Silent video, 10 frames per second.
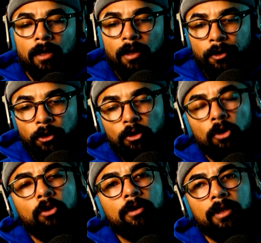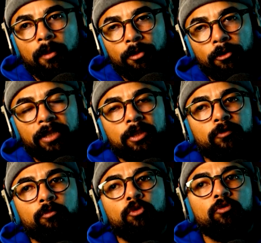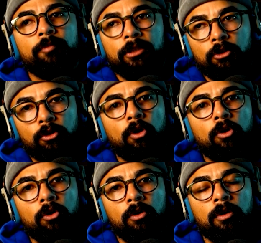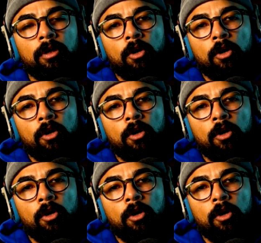Their goal, the progressive movement's goal,